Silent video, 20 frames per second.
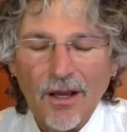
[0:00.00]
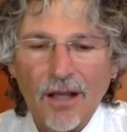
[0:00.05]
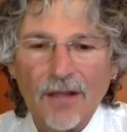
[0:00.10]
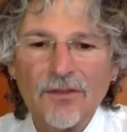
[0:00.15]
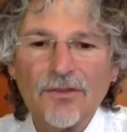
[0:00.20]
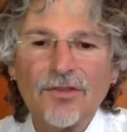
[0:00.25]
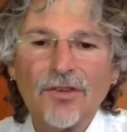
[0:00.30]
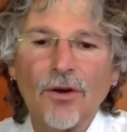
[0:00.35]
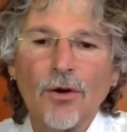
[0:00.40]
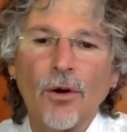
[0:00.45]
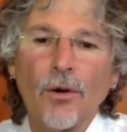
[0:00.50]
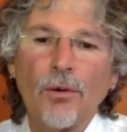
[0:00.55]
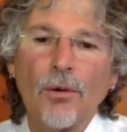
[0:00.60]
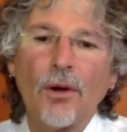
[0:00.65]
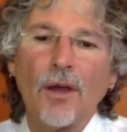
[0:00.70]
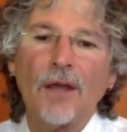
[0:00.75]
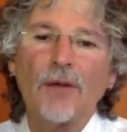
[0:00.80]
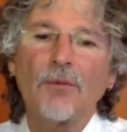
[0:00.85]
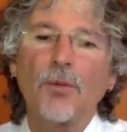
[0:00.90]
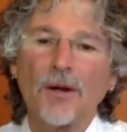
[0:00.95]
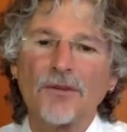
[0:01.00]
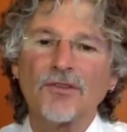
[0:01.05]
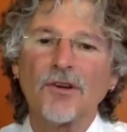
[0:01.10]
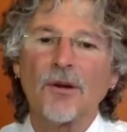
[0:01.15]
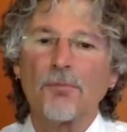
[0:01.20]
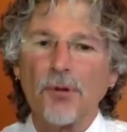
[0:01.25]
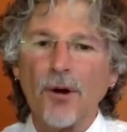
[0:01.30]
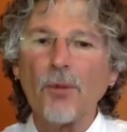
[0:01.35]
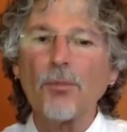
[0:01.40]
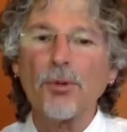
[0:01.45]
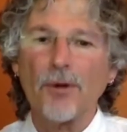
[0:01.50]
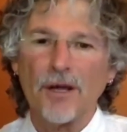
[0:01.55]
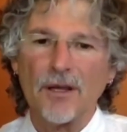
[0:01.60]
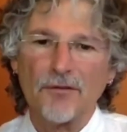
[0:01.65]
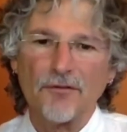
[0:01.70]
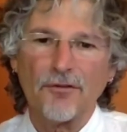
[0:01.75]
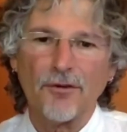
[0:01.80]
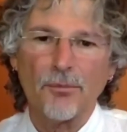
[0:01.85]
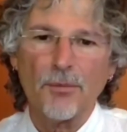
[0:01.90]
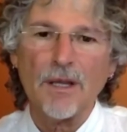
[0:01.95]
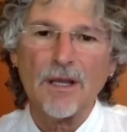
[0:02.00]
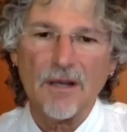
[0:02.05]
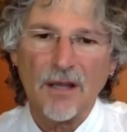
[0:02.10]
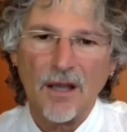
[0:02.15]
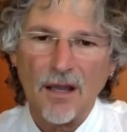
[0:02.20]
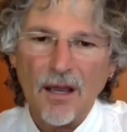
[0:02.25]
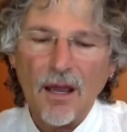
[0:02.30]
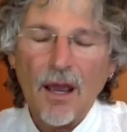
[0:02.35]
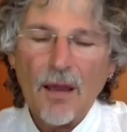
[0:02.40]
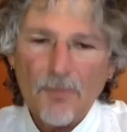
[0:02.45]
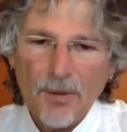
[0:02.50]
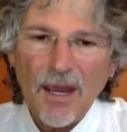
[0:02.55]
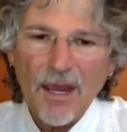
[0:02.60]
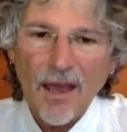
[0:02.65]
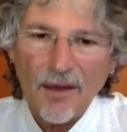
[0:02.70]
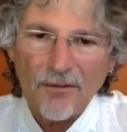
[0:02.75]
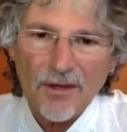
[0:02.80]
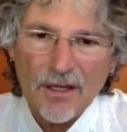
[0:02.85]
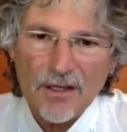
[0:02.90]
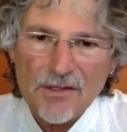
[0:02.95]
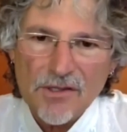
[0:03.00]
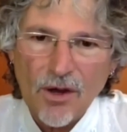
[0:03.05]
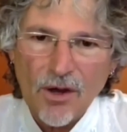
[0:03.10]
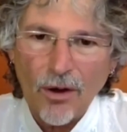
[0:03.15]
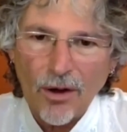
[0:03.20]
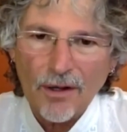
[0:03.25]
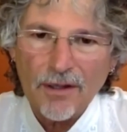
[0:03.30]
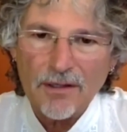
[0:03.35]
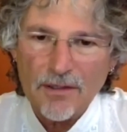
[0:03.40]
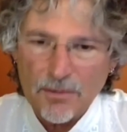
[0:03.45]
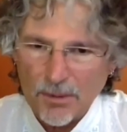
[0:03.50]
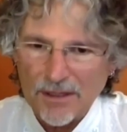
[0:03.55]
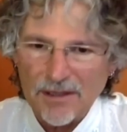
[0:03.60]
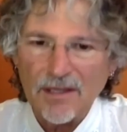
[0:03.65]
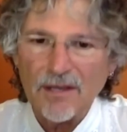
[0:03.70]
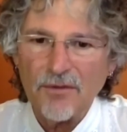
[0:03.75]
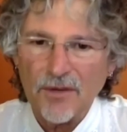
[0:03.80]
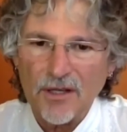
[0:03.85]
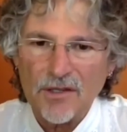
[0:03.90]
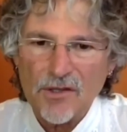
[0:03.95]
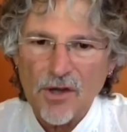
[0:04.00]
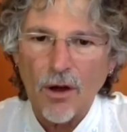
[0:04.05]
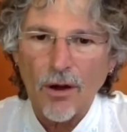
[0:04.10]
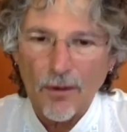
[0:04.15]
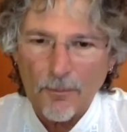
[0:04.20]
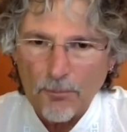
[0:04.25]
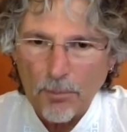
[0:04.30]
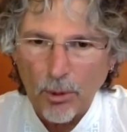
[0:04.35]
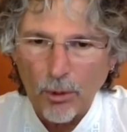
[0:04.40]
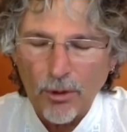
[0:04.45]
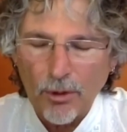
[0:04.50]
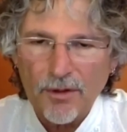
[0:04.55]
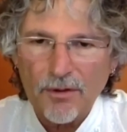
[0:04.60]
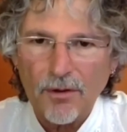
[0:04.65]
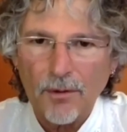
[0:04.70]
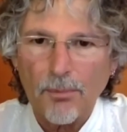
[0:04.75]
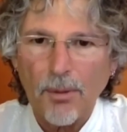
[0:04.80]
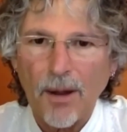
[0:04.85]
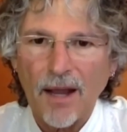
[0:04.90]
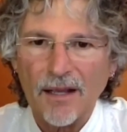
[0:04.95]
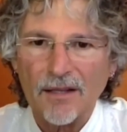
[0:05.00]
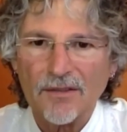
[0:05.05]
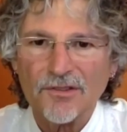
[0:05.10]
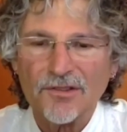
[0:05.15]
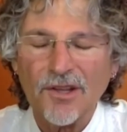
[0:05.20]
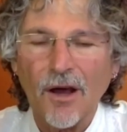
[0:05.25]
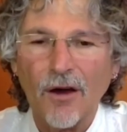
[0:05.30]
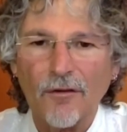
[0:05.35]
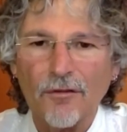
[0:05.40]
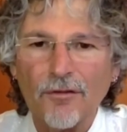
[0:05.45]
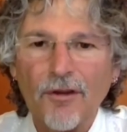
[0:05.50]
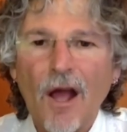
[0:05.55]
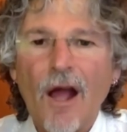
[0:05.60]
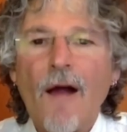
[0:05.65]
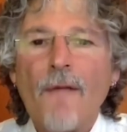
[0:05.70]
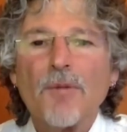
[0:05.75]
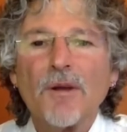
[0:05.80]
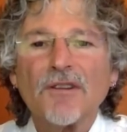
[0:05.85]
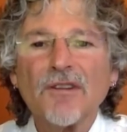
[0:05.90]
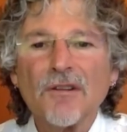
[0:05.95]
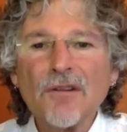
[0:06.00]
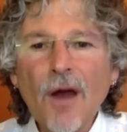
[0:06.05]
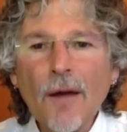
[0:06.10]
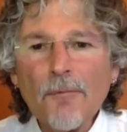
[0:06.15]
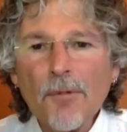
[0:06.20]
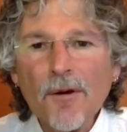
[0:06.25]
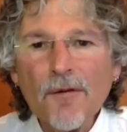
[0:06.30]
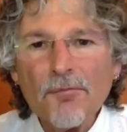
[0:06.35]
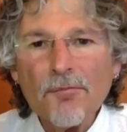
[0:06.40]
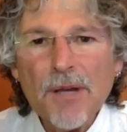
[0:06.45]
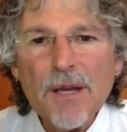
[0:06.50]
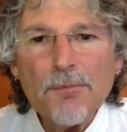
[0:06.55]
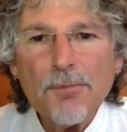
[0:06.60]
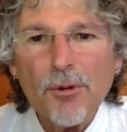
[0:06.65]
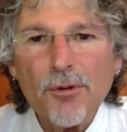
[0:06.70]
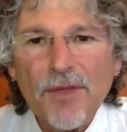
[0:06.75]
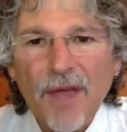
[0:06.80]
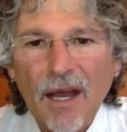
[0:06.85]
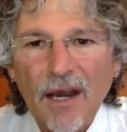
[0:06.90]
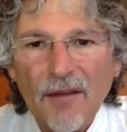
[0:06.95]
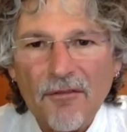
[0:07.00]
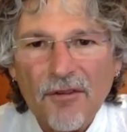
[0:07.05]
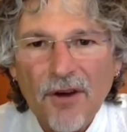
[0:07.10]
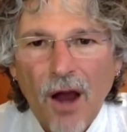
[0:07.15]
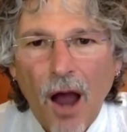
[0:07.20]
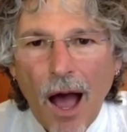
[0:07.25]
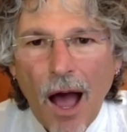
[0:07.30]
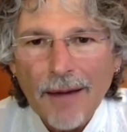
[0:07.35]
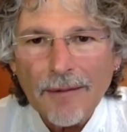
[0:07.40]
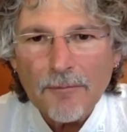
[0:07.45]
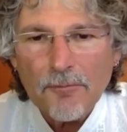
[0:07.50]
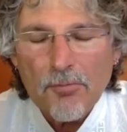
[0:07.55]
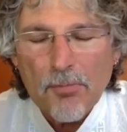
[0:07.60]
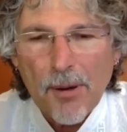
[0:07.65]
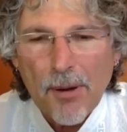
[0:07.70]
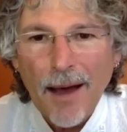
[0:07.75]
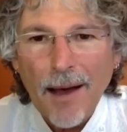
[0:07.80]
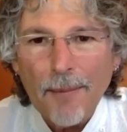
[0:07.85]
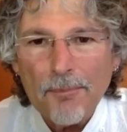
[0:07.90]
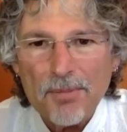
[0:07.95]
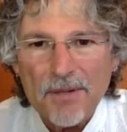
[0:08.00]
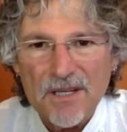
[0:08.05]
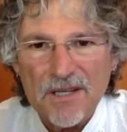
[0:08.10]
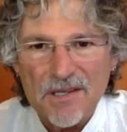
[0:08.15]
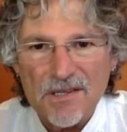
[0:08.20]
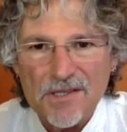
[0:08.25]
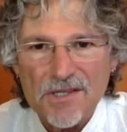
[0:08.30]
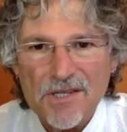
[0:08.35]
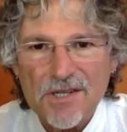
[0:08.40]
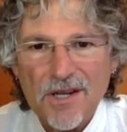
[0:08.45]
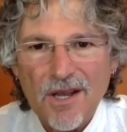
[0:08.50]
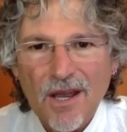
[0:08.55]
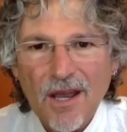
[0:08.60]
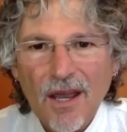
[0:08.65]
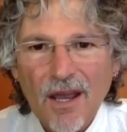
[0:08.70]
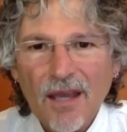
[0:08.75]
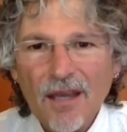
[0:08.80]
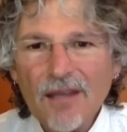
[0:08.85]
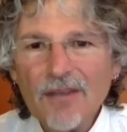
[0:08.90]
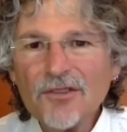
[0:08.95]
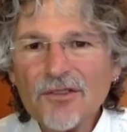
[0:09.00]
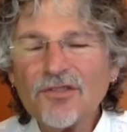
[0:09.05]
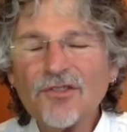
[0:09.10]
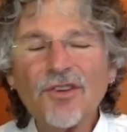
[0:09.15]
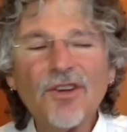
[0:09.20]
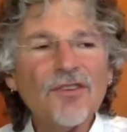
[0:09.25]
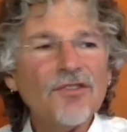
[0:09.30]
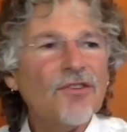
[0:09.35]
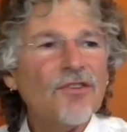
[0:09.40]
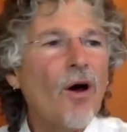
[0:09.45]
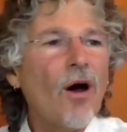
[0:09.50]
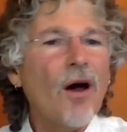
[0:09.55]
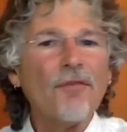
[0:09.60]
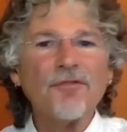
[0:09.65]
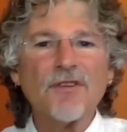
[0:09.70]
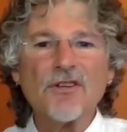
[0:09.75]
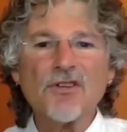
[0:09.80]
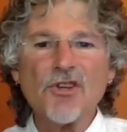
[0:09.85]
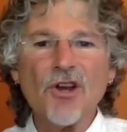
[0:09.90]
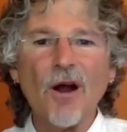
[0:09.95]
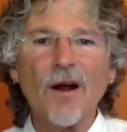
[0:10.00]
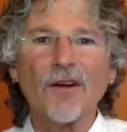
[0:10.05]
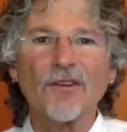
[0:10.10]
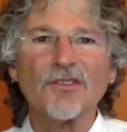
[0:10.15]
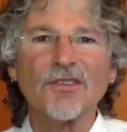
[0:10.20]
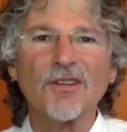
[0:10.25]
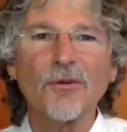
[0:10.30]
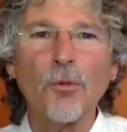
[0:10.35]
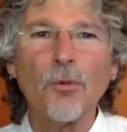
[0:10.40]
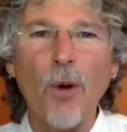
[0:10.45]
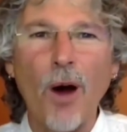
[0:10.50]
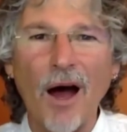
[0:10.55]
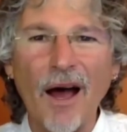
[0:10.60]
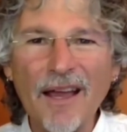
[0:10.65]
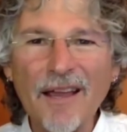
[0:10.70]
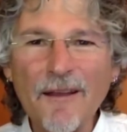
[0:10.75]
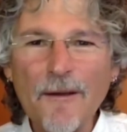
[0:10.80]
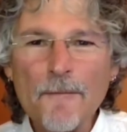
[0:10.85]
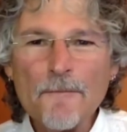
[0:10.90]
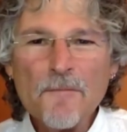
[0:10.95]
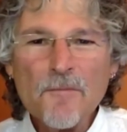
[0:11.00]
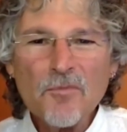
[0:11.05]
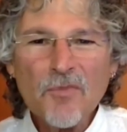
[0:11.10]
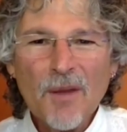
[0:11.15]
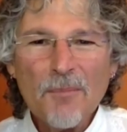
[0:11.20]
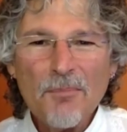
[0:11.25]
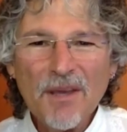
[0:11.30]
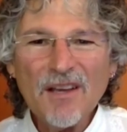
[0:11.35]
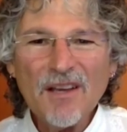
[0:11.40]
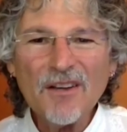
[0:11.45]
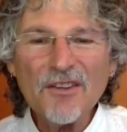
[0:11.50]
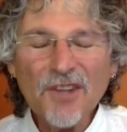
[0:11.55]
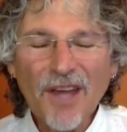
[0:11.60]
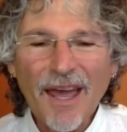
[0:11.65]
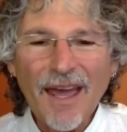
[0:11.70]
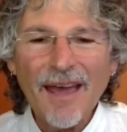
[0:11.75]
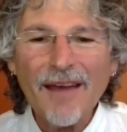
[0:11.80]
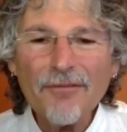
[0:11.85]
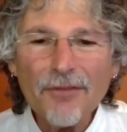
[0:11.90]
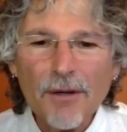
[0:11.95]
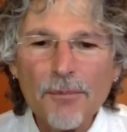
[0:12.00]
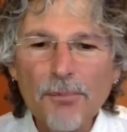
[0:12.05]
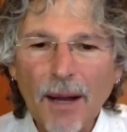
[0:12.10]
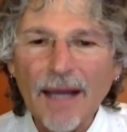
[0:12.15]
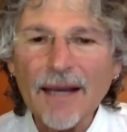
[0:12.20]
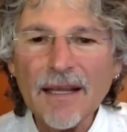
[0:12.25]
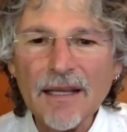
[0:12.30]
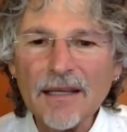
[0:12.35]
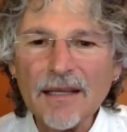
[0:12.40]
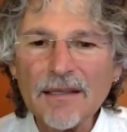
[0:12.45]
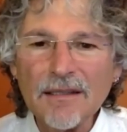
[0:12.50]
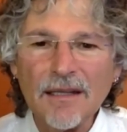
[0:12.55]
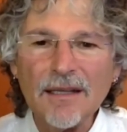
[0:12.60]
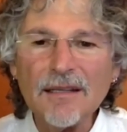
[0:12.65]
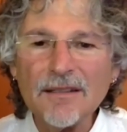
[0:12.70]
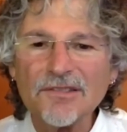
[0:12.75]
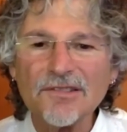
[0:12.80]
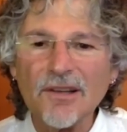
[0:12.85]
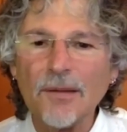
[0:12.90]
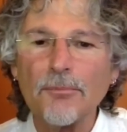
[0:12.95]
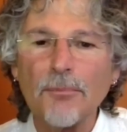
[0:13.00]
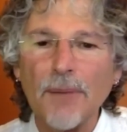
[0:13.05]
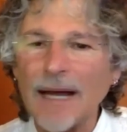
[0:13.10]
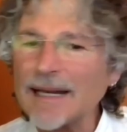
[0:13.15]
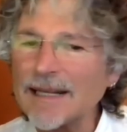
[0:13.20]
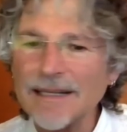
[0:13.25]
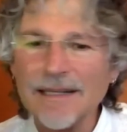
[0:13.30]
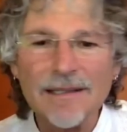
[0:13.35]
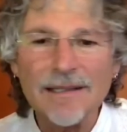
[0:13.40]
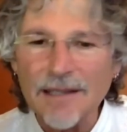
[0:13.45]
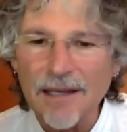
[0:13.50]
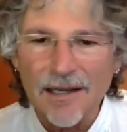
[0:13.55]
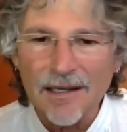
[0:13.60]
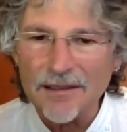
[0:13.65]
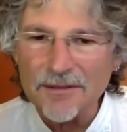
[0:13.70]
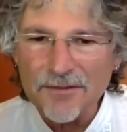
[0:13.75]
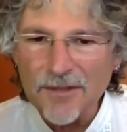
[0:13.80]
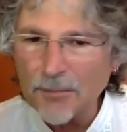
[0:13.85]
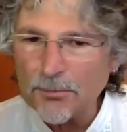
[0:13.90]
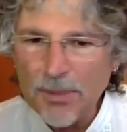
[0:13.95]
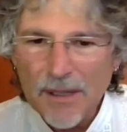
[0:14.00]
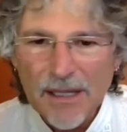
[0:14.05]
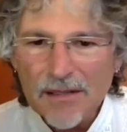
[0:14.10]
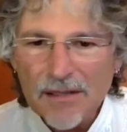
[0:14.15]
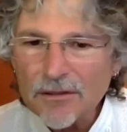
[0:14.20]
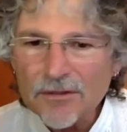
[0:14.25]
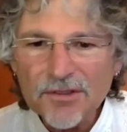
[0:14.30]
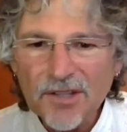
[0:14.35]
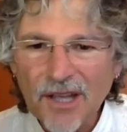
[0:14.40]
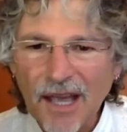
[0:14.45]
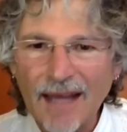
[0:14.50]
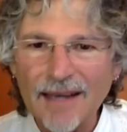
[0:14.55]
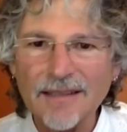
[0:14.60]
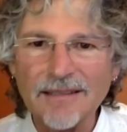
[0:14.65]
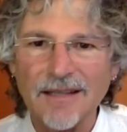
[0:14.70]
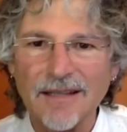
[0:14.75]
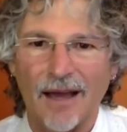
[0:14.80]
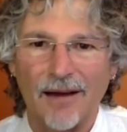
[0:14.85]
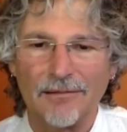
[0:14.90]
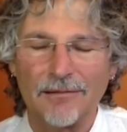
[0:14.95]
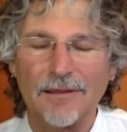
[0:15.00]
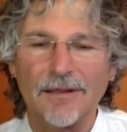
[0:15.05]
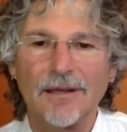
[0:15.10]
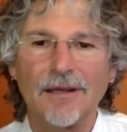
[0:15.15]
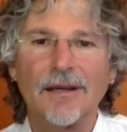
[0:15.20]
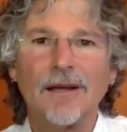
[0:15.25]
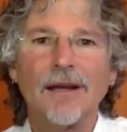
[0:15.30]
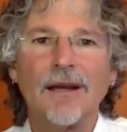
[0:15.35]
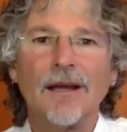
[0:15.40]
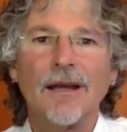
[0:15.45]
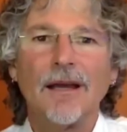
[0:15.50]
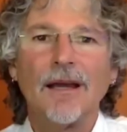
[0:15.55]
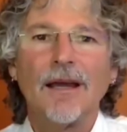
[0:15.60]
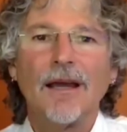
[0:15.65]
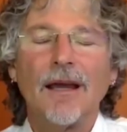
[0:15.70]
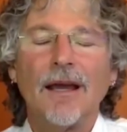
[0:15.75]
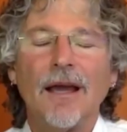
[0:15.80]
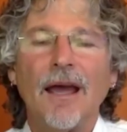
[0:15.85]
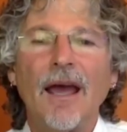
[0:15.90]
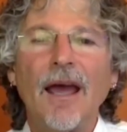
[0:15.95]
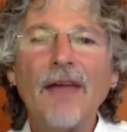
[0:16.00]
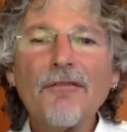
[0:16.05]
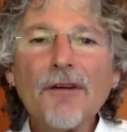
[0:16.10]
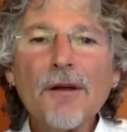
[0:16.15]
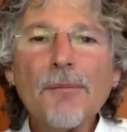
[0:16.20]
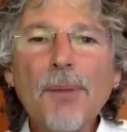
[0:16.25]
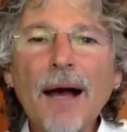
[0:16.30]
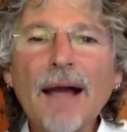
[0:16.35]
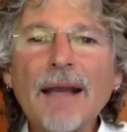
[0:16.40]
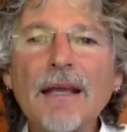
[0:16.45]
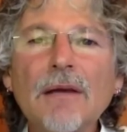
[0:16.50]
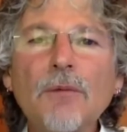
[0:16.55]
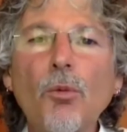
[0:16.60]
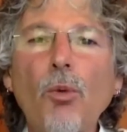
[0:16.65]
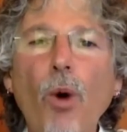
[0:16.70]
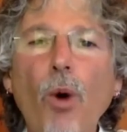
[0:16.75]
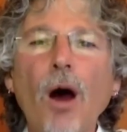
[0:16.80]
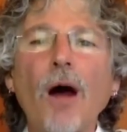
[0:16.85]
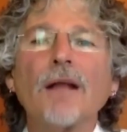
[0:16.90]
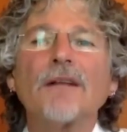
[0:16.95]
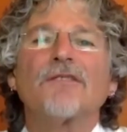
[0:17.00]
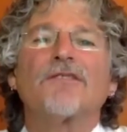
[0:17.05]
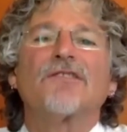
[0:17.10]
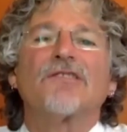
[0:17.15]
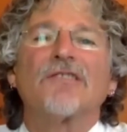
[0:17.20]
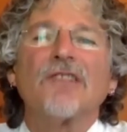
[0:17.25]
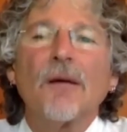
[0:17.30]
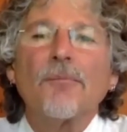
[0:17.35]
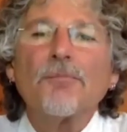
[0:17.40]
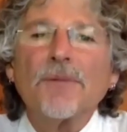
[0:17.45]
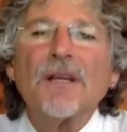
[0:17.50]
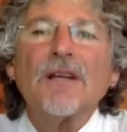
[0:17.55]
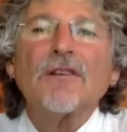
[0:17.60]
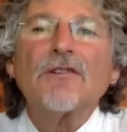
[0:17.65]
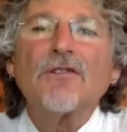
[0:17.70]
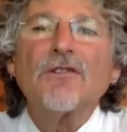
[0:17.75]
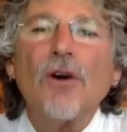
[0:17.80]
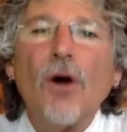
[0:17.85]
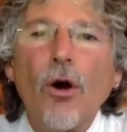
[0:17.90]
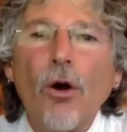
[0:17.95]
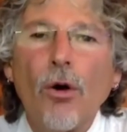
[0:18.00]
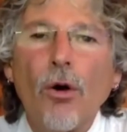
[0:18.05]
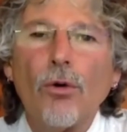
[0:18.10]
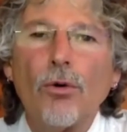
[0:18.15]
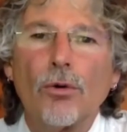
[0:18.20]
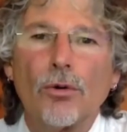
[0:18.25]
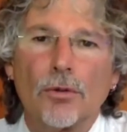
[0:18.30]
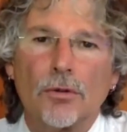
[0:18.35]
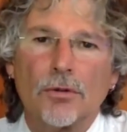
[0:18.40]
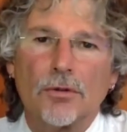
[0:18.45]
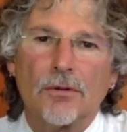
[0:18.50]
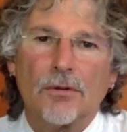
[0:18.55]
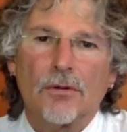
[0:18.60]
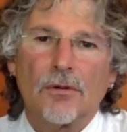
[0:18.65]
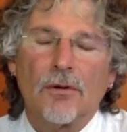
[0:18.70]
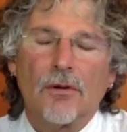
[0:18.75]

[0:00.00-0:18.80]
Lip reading: And so it wasn't appropriate for me to be having a dog and to be leaving a dog boarded or by itself. But the number of people that have gotten puppies is just off the charts. And why? Because everybody needs somebody to love. The Beatles had it down. Everybody wants something to hold.